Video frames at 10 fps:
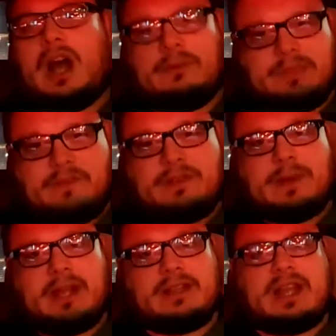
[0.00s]
I'm definitely
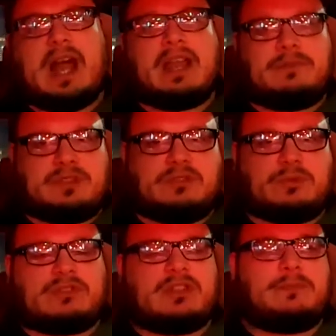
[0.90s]
buying that. I just
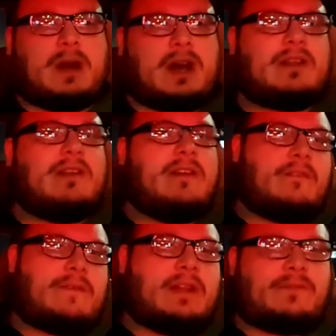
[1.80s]
recently bought
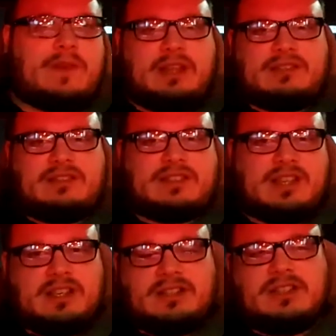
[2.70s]
Final Fantasy
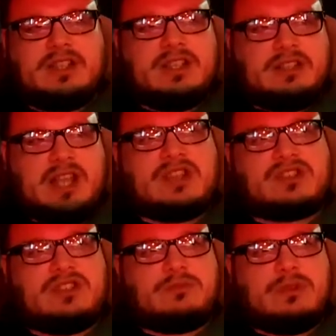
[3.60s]
X, the
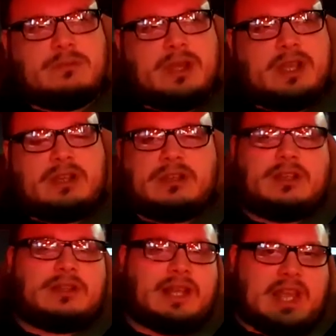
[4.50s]
HD remake
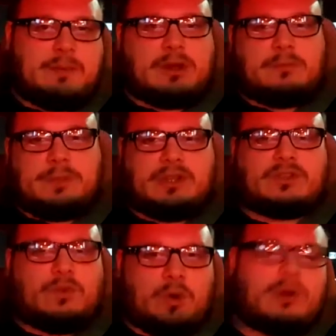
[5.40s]
that came out on
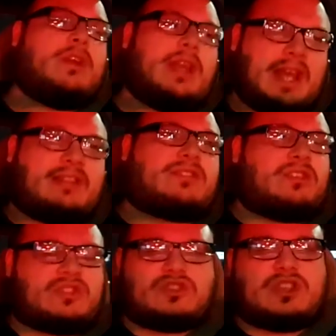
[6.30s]
PS4. It's
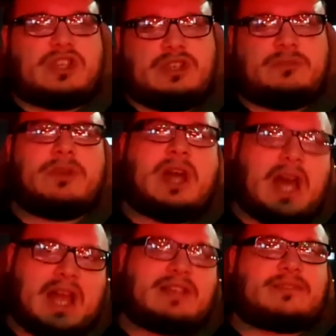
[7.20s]
on Steam.
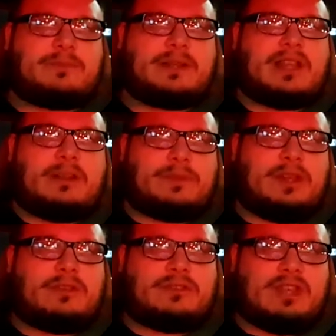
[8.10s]
I just picked that up
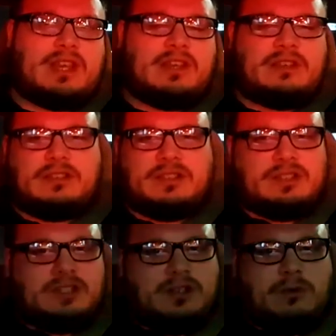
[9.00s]
the other day.
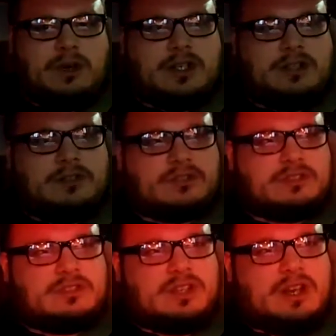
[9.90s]
What else?